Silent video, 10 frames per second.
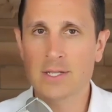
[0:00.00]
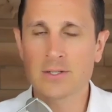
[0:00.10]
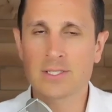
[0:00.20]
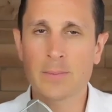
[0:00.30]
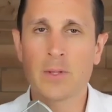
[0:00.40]

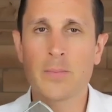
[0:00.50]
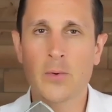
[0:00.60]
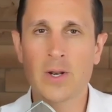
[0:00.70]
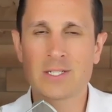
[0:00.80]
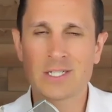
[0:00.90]
So simply
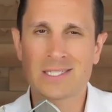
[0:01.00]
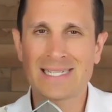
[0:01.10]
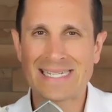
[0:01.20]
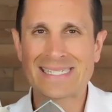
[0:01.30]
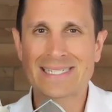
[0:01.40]
put, it's just
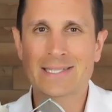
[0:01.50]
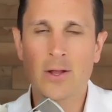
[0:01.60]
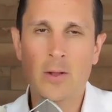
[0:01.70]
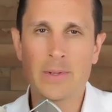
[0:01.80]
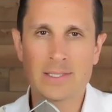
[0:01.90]
an
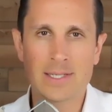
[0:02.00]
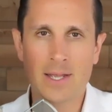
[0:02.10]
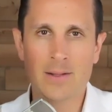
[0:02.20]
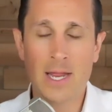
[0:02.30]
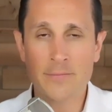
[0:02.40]
installment
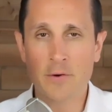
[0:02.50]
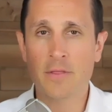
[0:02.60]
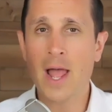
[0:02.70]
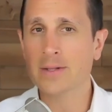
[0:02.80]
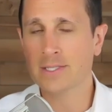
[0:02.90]
sale. And after
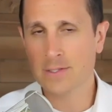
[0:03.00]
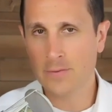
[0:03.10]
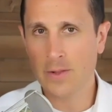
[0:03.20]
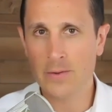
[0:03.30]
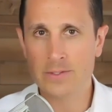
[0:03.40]
thousands
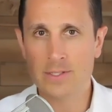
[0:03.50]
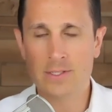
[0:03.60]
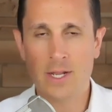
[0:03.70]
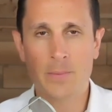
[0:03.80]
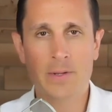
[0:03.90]
of
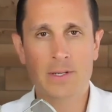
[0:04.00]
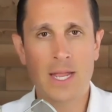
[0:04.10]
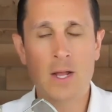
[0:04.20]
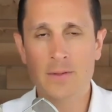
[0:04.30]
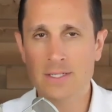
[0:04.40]
closes and helping
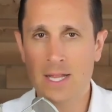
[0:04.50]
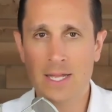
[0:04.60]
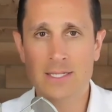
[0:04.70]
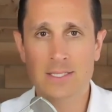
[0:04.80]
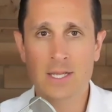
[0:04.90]
countless
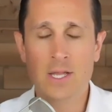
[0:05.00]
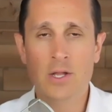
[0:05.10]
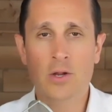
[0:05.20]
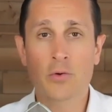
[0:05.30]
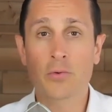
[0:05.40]
clients
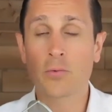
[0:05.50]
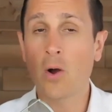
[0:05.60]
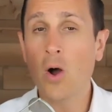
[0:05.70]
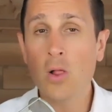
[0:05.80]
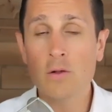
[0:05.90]
go through
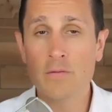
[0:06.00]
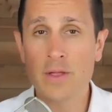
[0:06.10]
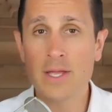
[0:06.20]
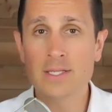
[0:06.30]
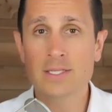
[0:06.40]
all of
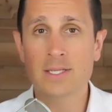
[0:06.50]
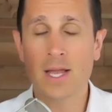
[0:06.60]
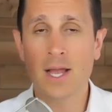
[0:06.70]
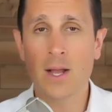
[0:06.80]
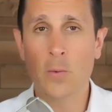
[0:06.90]
this,
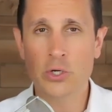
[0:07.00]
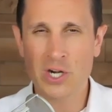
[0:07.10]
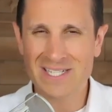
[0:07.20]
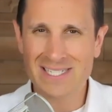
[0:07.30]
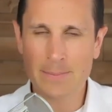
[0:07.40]
uh, we're
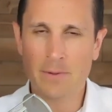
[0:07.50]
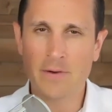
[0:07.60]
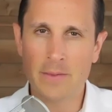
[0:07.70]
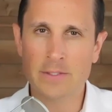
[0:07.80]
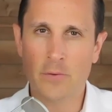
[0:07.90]
trying to
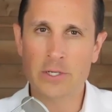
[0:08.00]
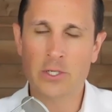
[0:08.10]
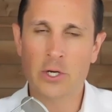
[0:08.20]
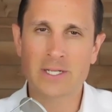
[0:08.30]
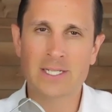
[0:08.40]
simplify this for you.
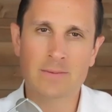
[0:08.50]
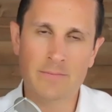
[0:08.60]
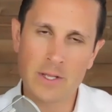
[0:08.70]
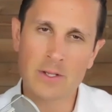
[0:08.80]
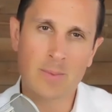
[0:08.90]
So you're going to see some
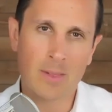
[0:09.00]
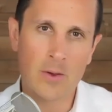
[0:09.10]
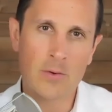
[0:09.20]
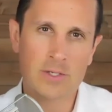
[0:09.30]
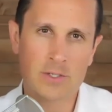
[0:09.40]
videos
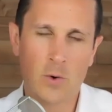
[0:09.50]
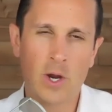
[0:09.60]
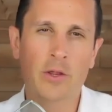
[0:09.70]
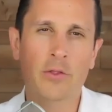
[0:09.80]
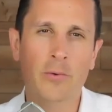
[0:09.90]
below to
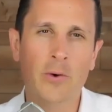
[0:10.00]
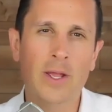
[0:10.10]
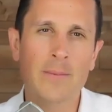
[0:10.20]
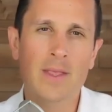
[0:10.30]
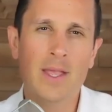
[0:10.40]
walk you through
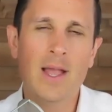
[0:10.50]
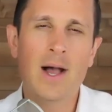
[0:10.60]
it.